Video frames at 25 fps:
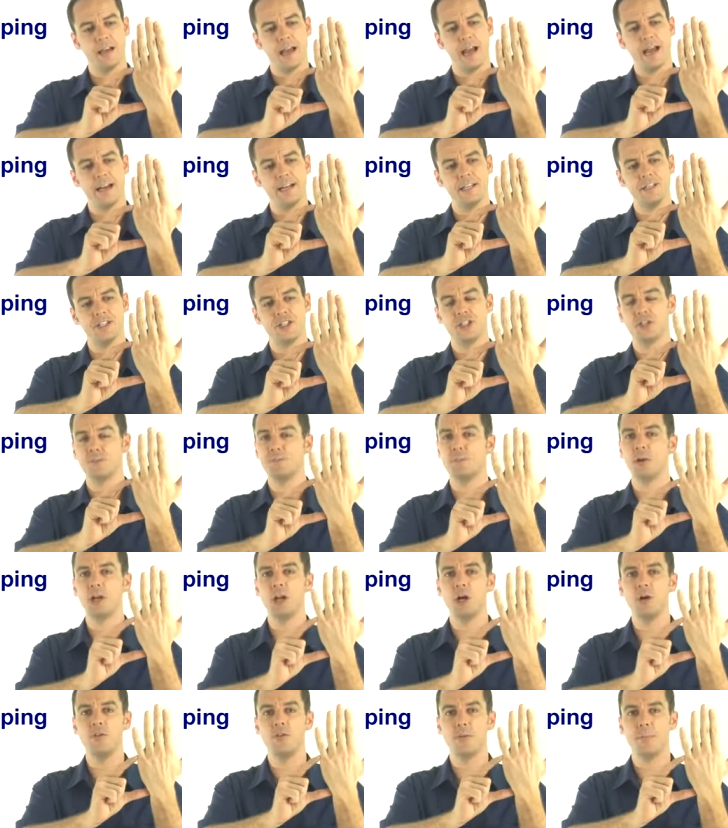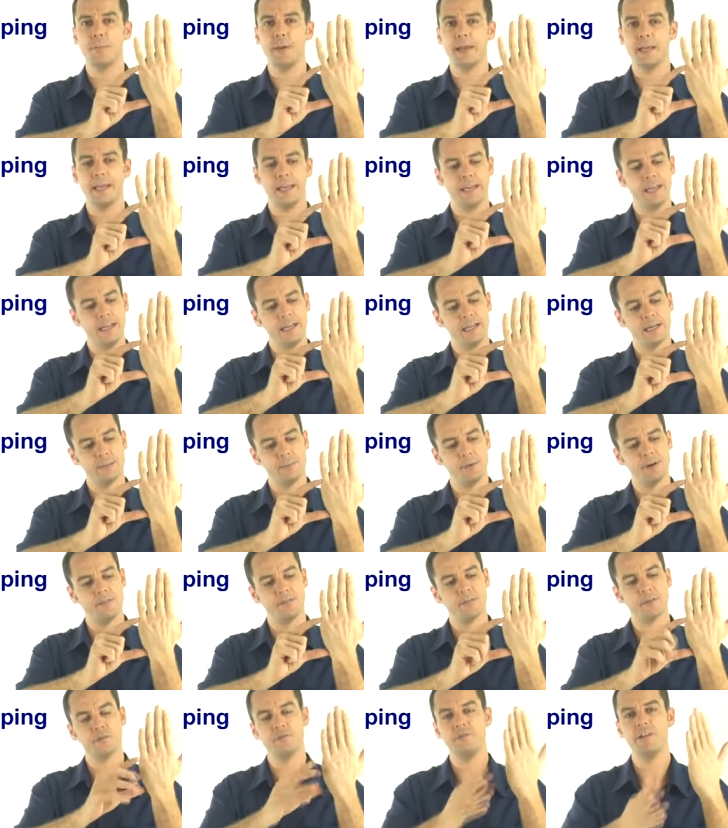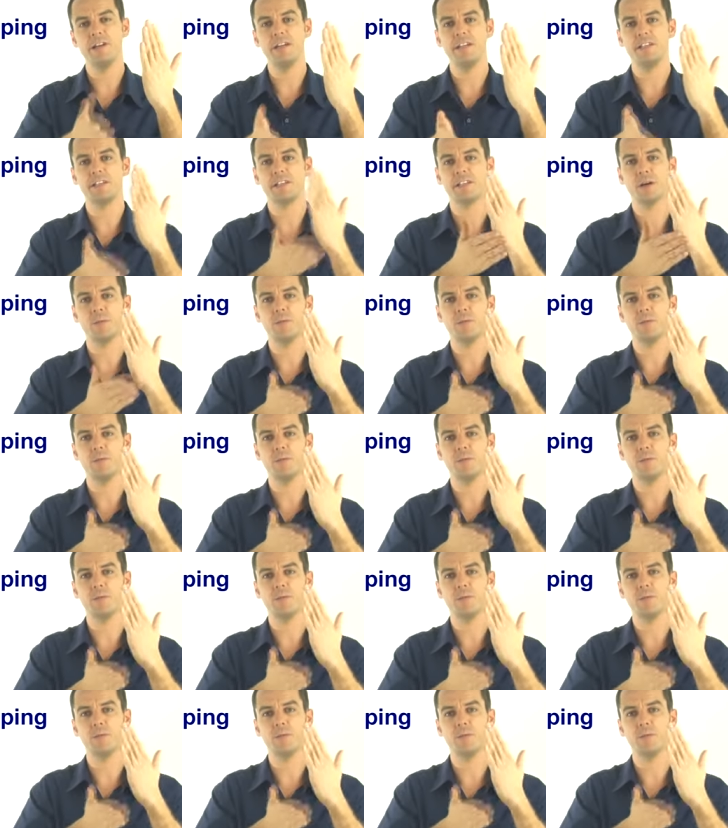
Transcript: and it's just below the pinky and above the wrist,